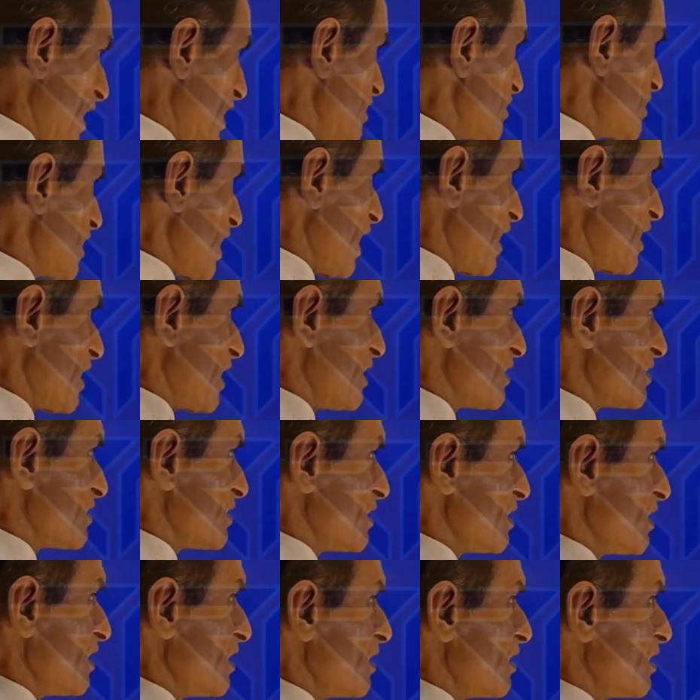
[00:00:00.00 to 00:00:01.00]
That is, I
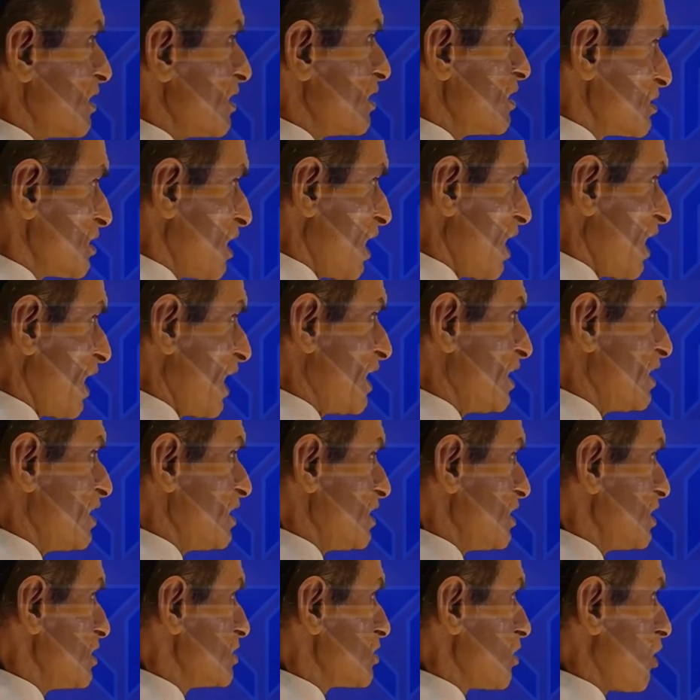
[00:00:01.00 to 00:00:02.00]
can say the
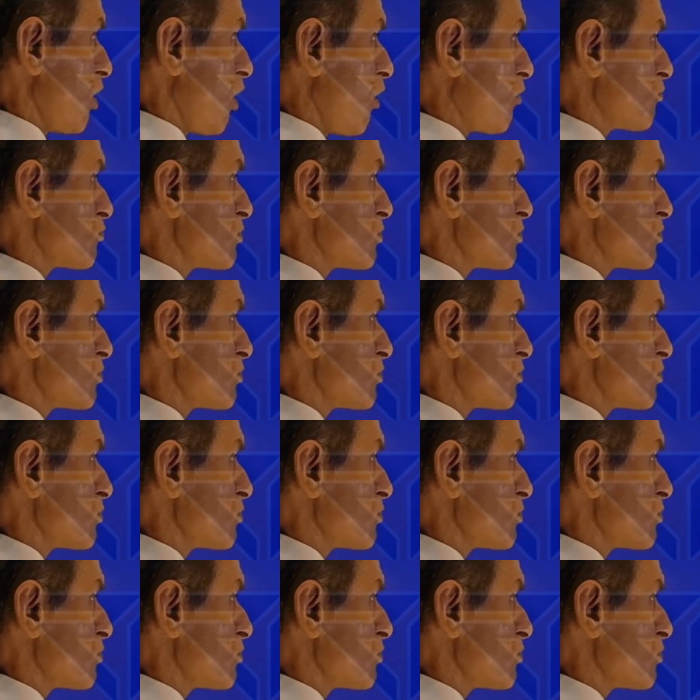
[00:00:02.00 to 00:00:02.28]
line is